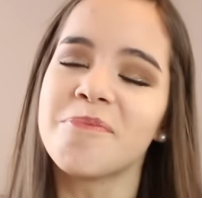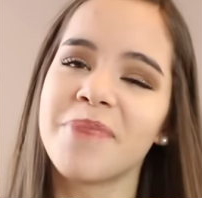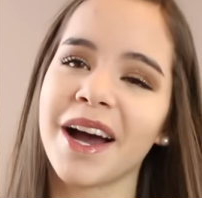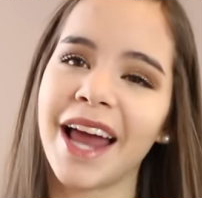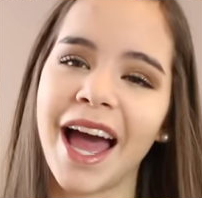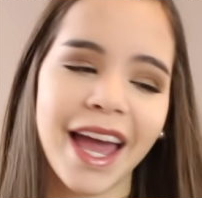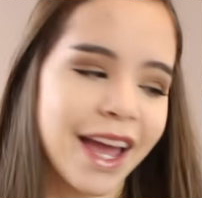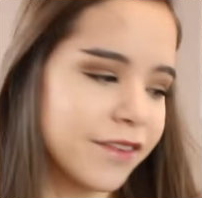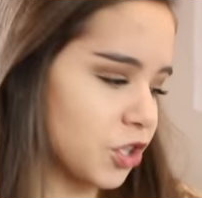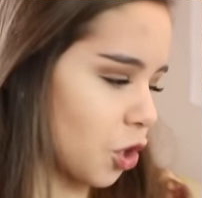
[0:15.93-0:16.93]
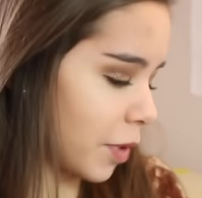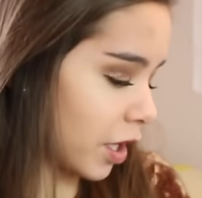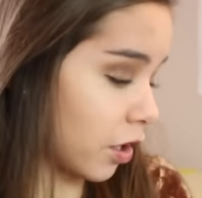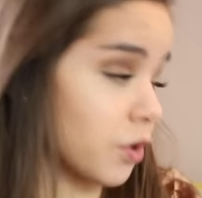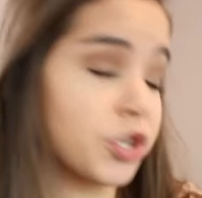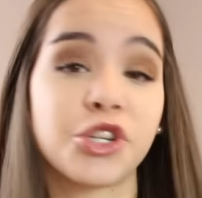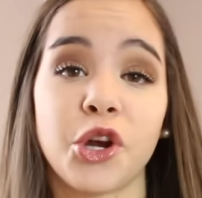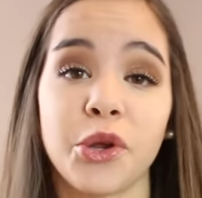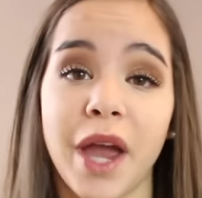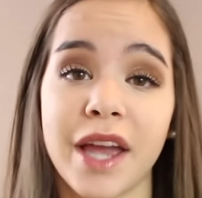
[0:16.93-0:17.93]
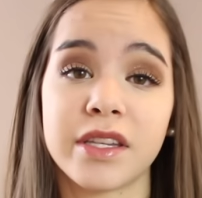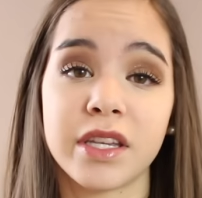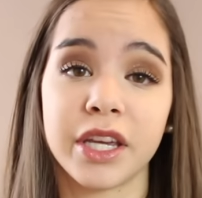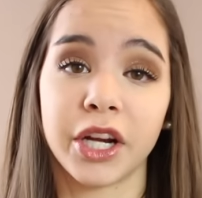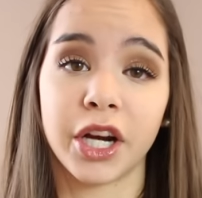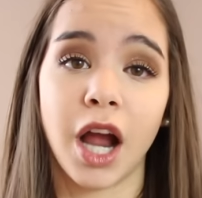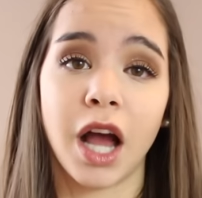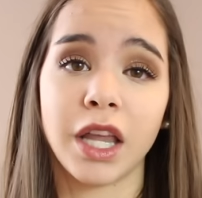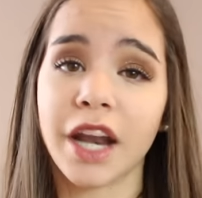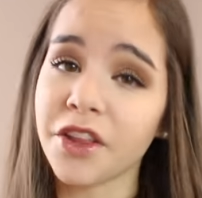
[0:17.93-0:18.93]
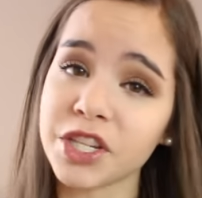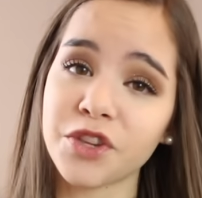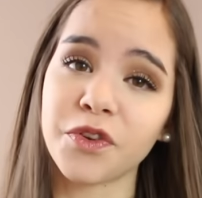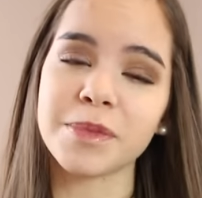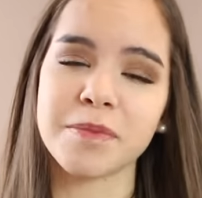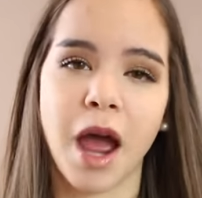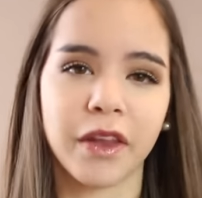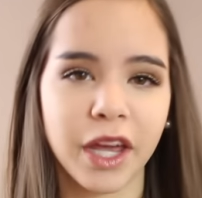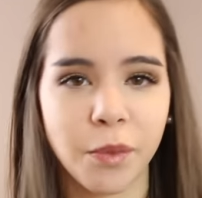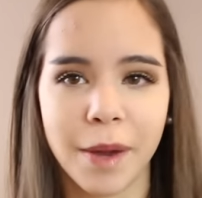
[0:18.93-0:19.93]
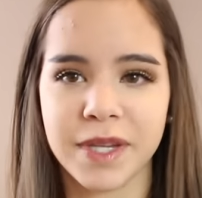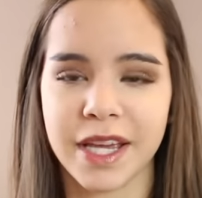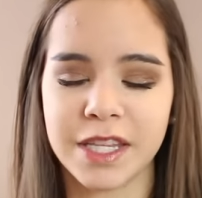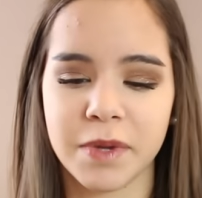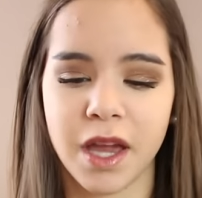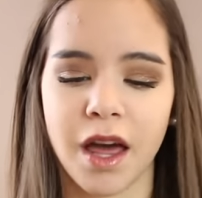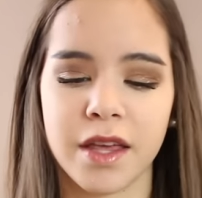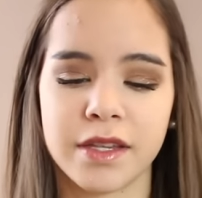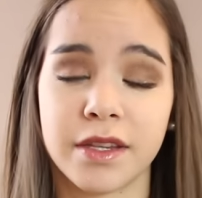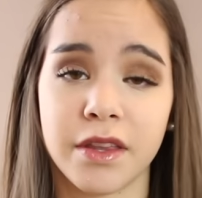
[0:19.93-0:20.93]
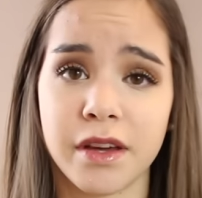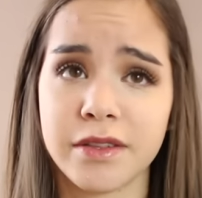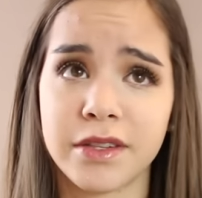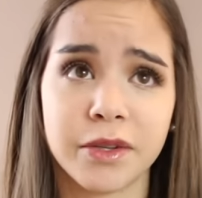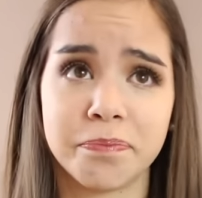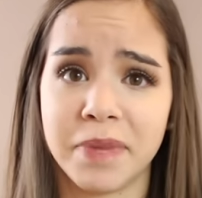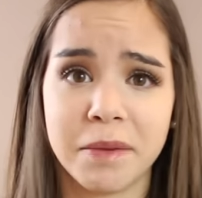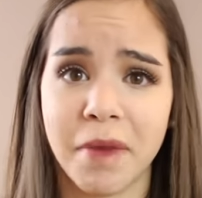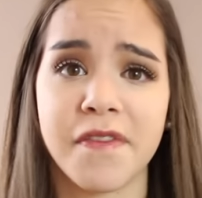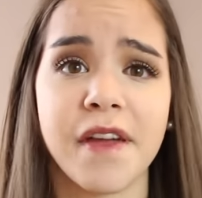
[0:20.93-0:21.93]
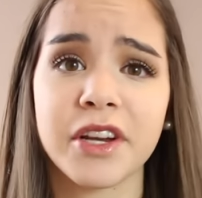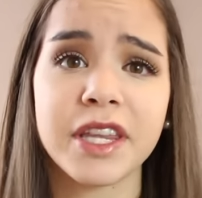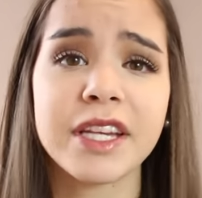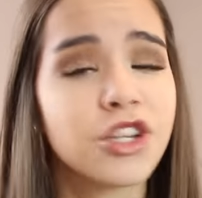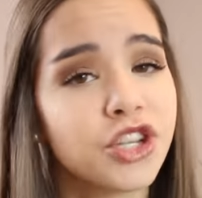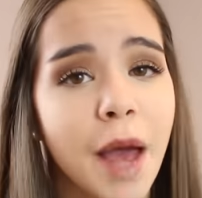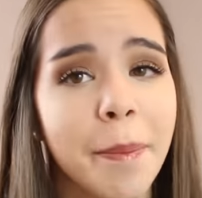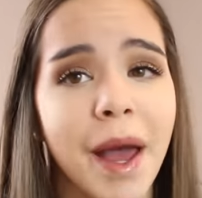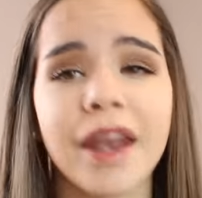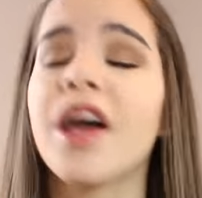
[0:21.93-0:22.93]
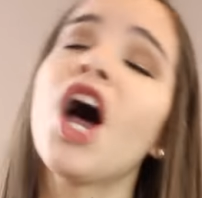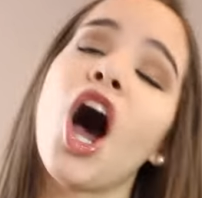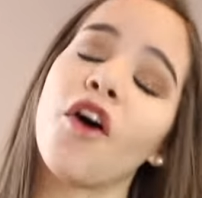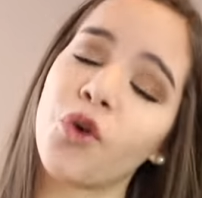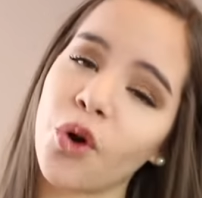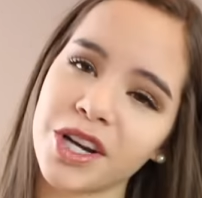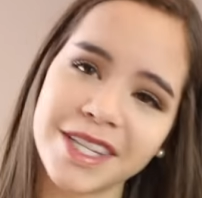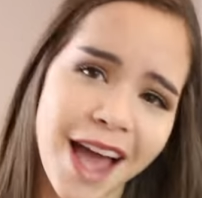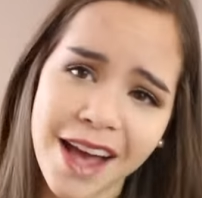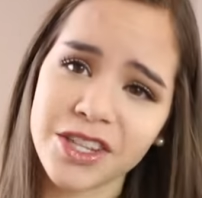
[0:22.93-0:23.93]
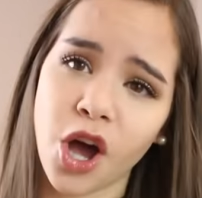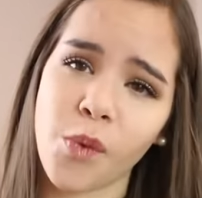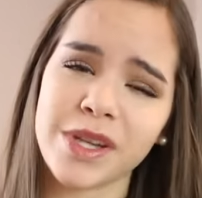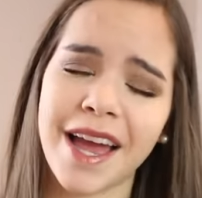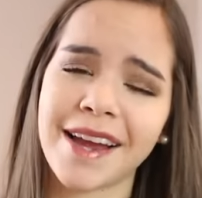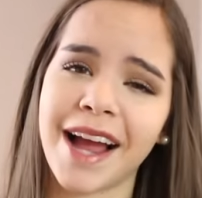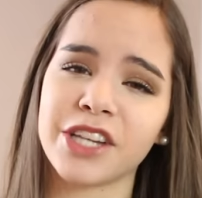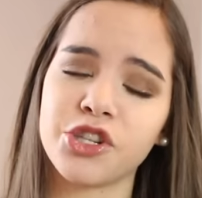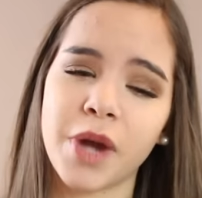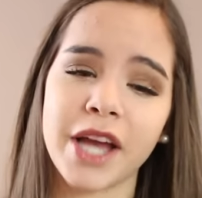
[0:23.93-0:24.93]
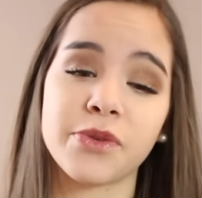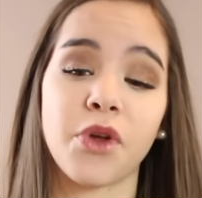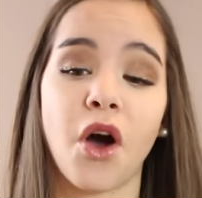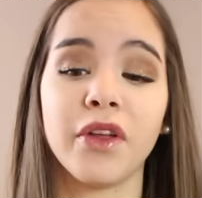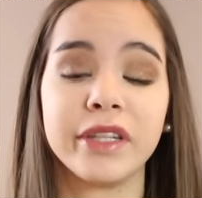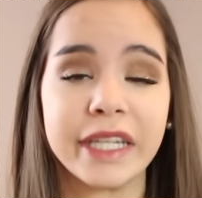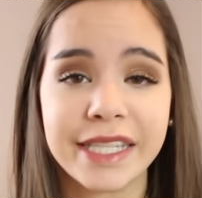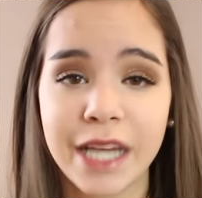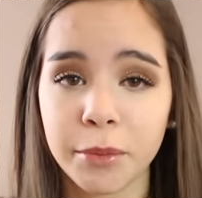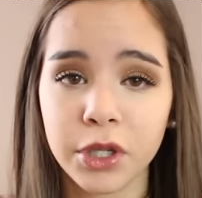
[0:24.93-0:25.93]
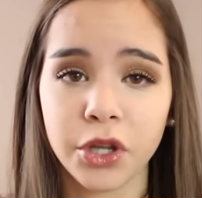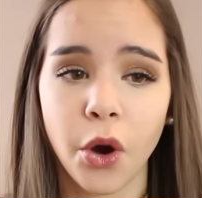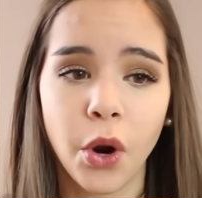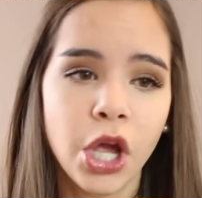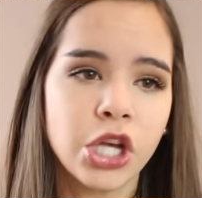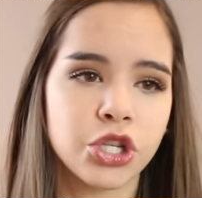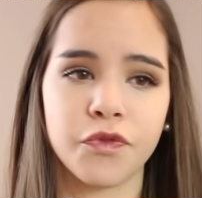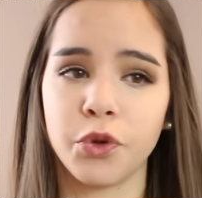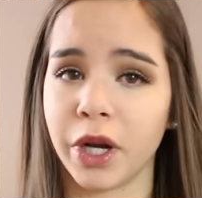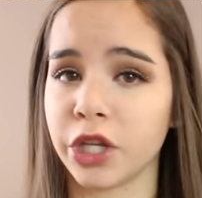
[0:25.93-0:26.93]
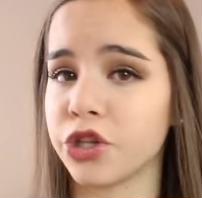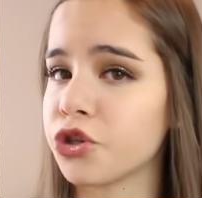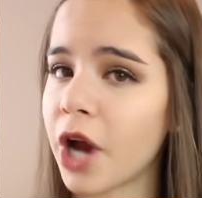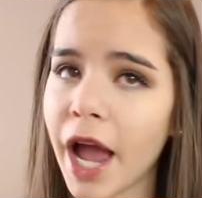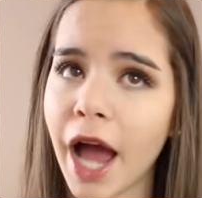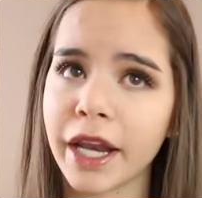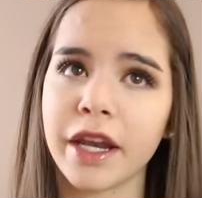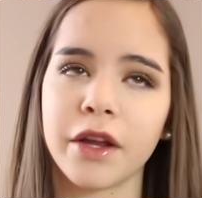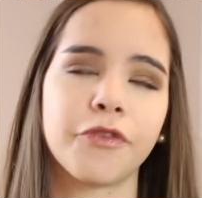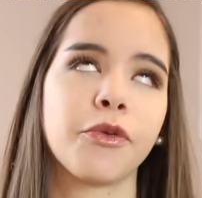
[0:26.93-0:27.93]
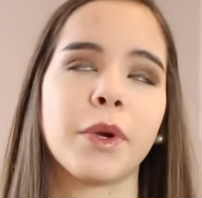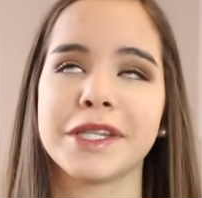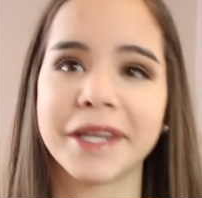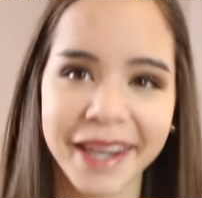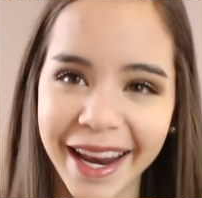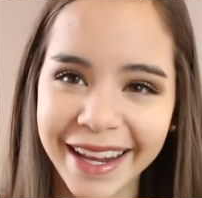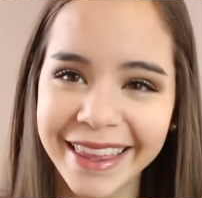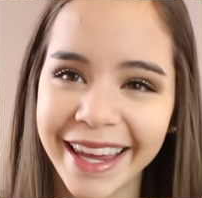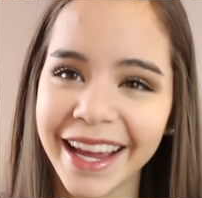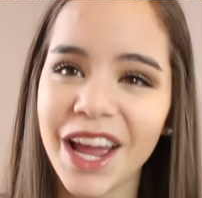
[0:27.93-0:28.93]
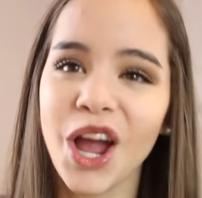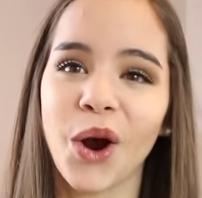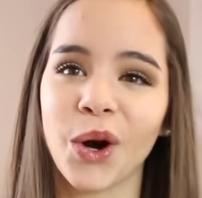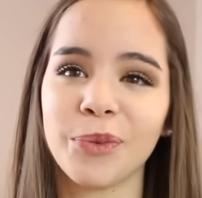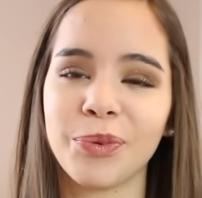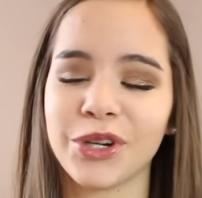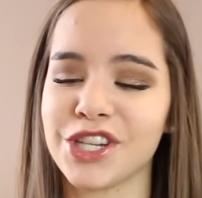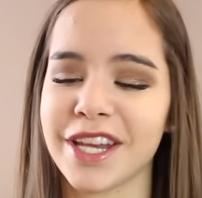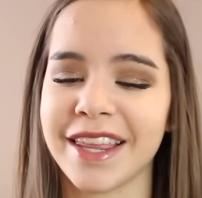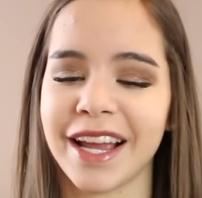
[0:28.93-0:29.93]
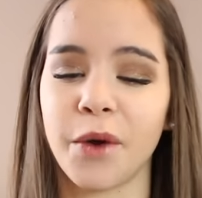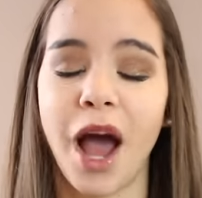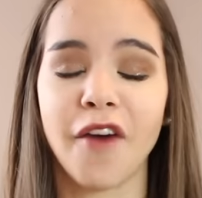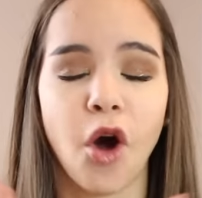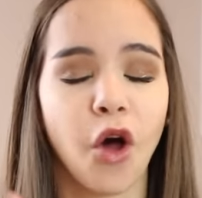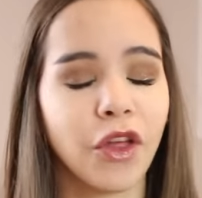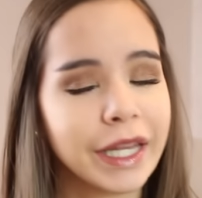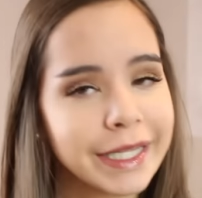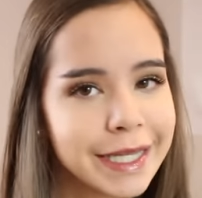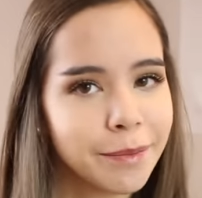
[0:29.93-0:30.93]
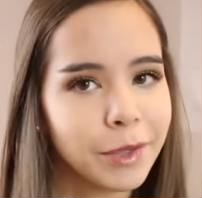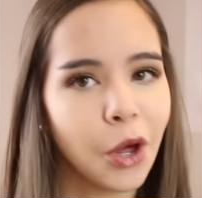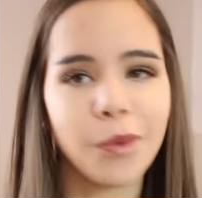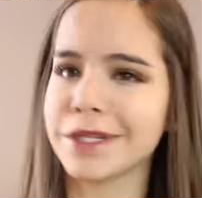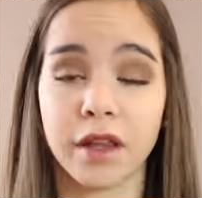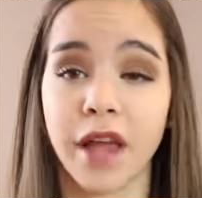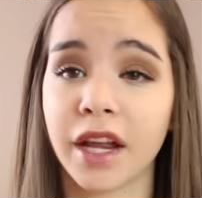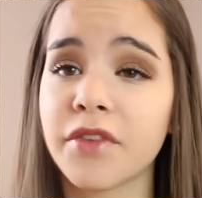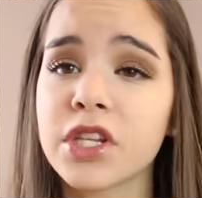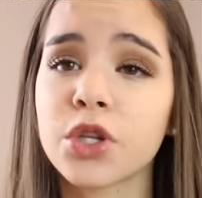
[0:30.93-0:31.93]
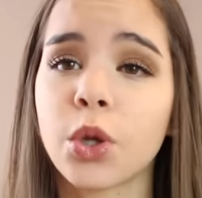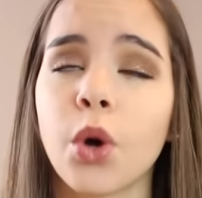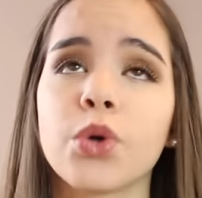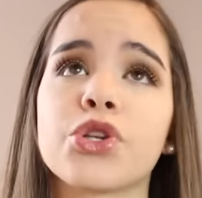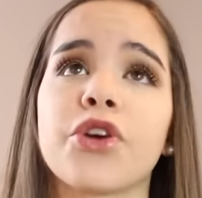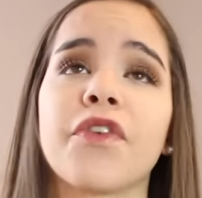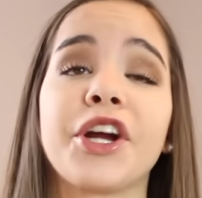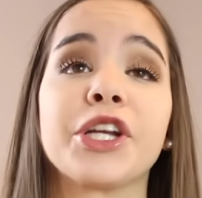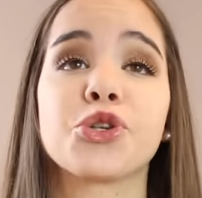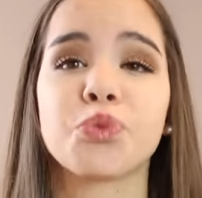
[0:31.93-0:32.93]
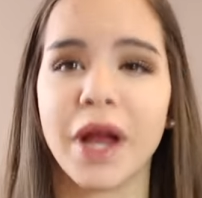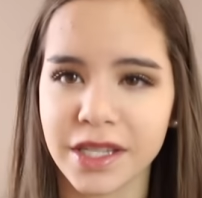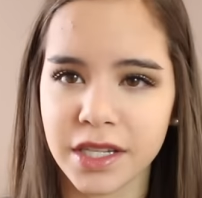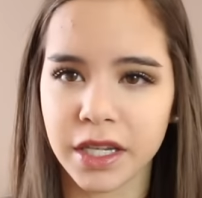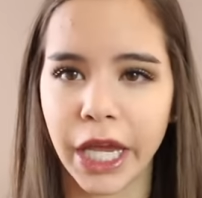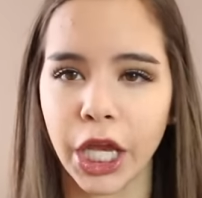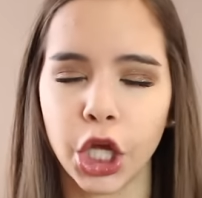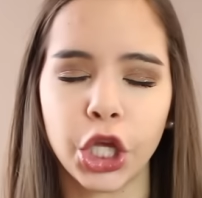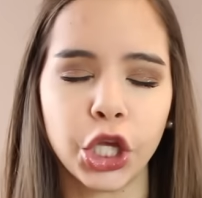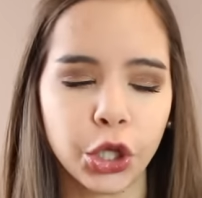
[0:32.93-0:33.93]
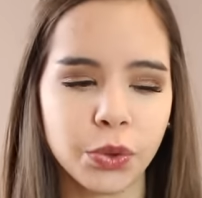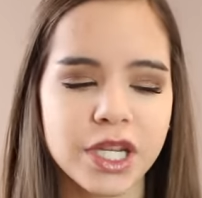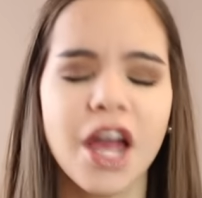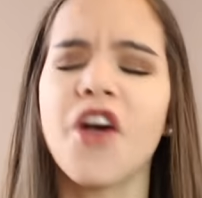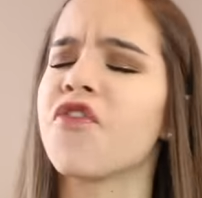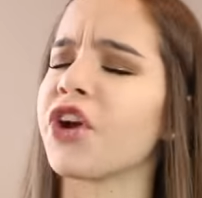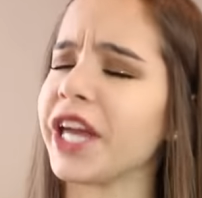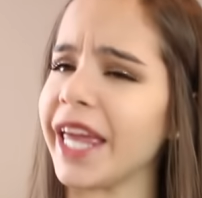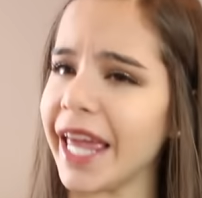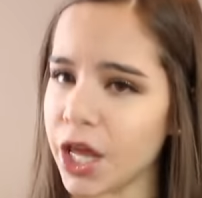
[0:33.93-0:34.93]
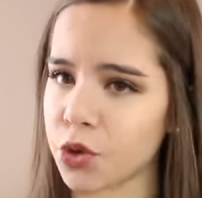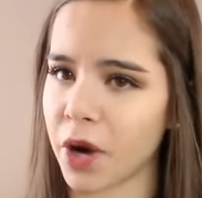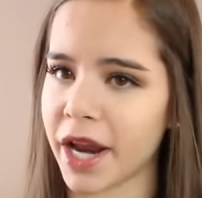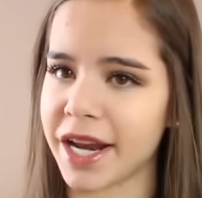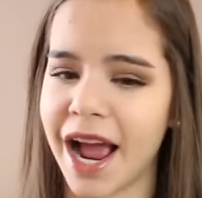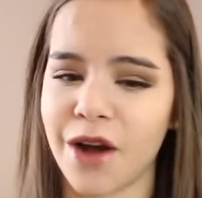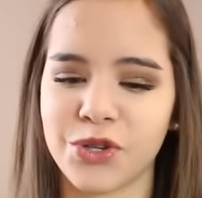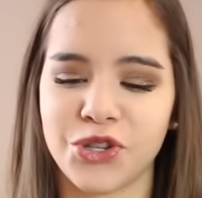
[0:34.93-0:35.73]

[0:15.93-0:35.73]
But I have so many clothes to show you guys here. A lot of these are from some online websites because those have been my favorite things to shop on. Of course, as always, I got you guys with all the links down below. So if you wanted to try on it, or if you wanted to get anything or purchase anything, I'll have all the links down below. A lot of these clothes are very trendy cute, very in right now.